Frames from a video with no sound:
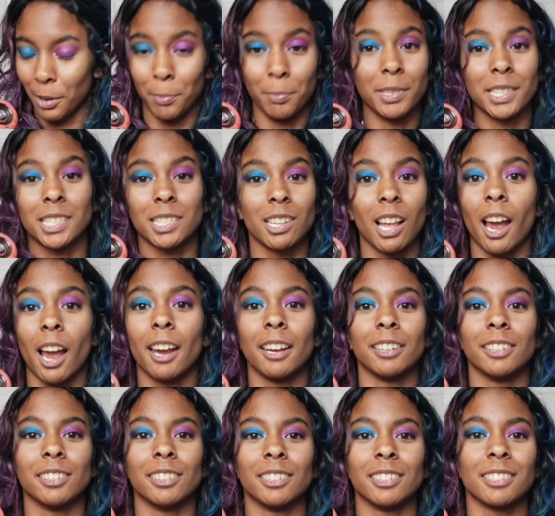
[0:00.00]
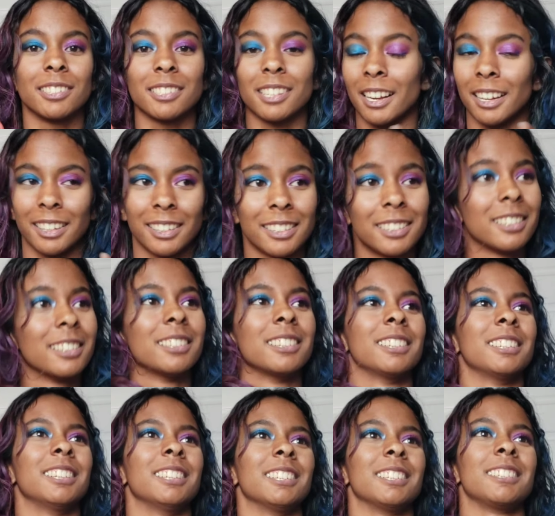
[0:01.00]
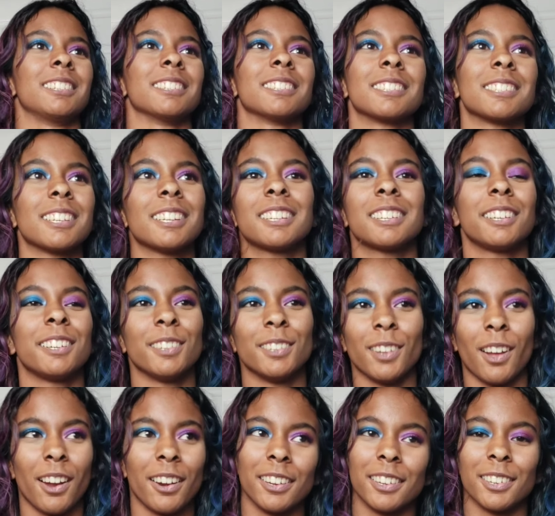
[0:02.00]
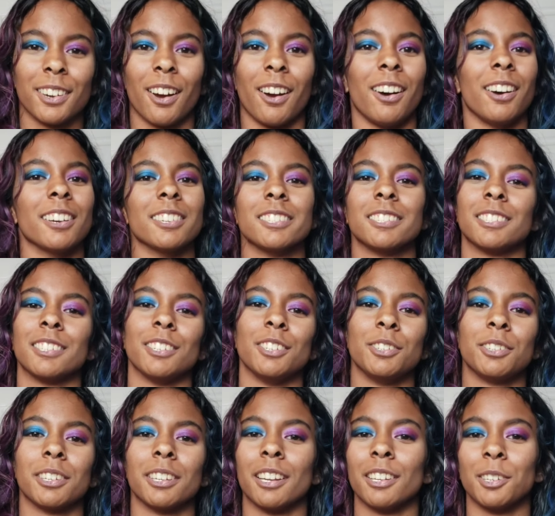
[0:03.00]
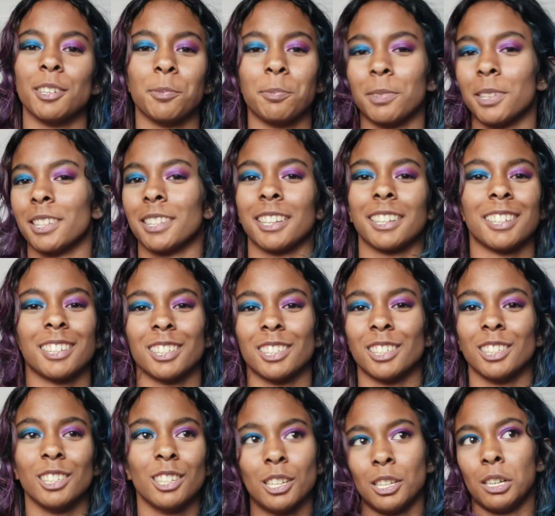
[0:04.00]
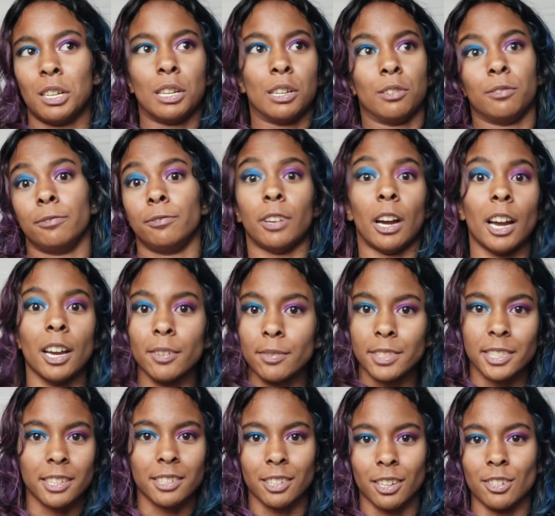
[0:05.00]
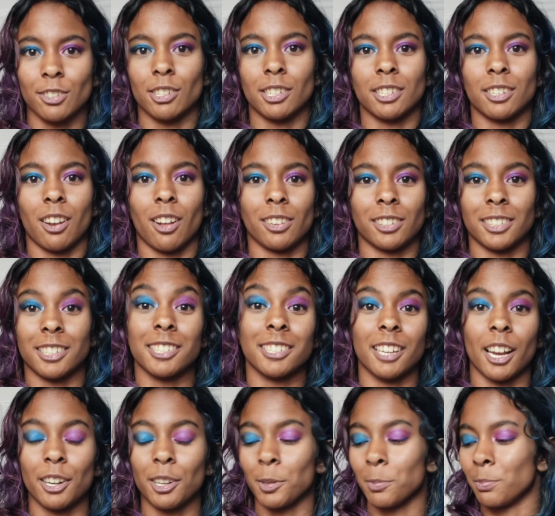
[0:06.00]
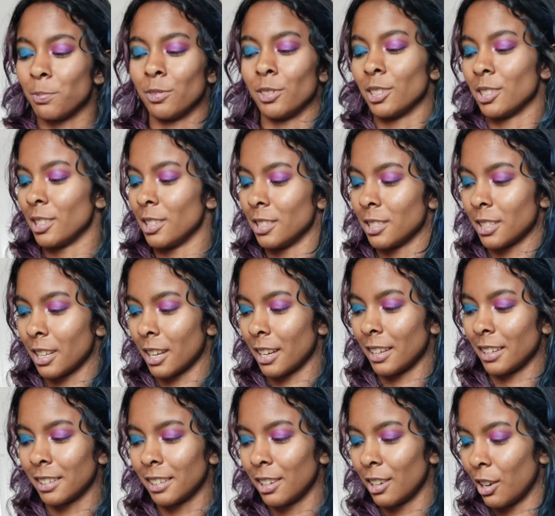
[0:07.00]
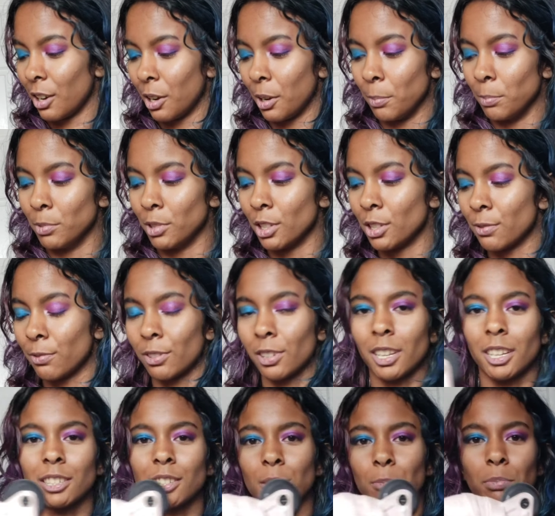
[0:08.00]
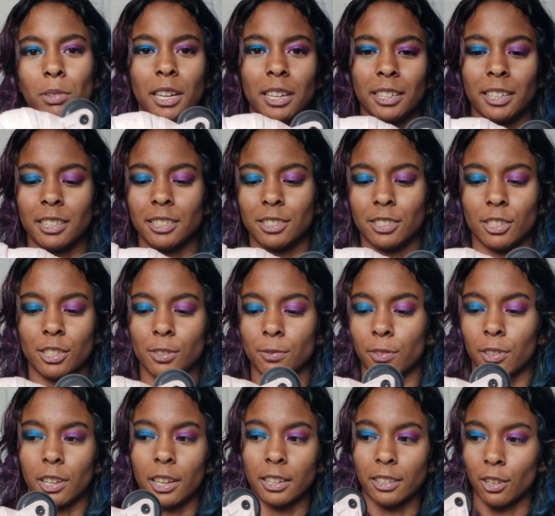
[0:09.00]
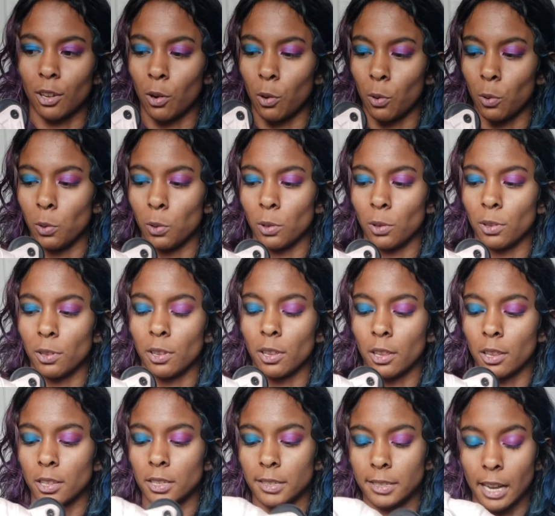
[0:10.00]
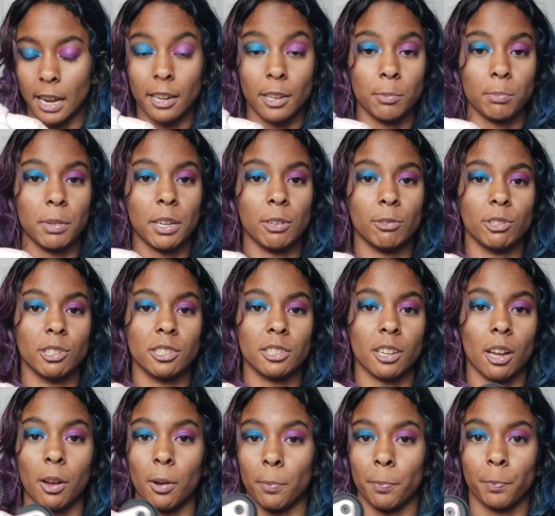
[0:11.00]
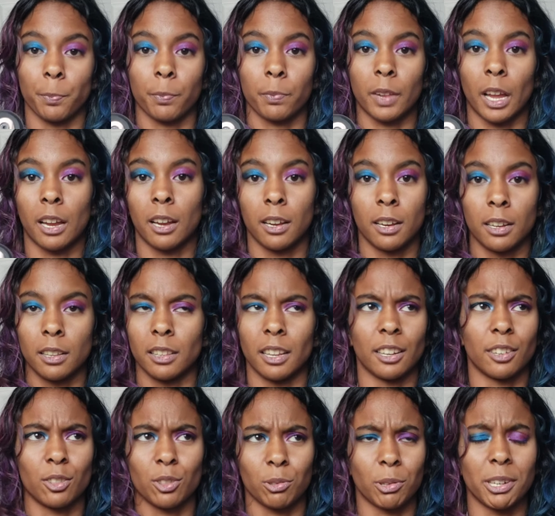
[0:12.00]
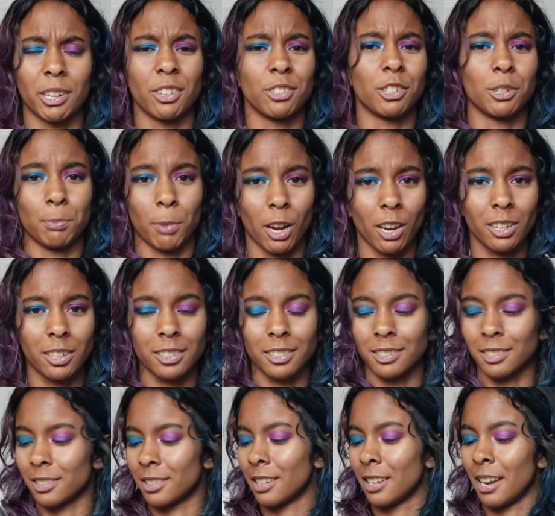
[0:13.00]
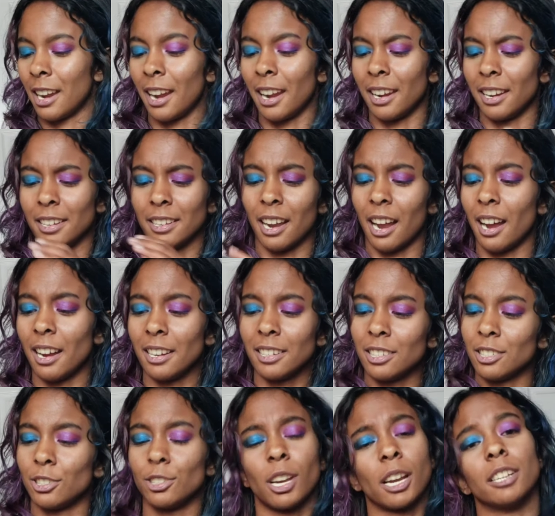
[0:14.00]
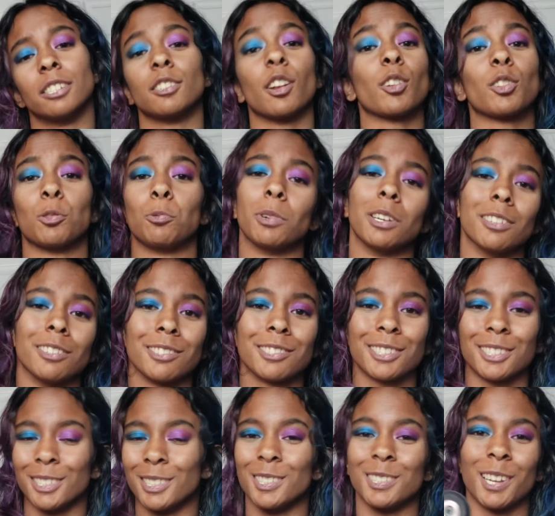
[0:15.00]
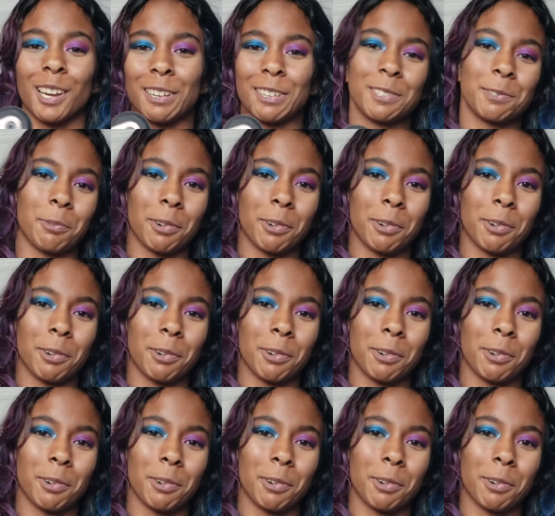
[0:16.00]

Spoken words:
sliders. Like there's like a lot of costs, and you can end up with like a $500-600 setup versus like just for like the Bladies, just for like the whole setup, it was like $300, and I just changed out the wheels because I just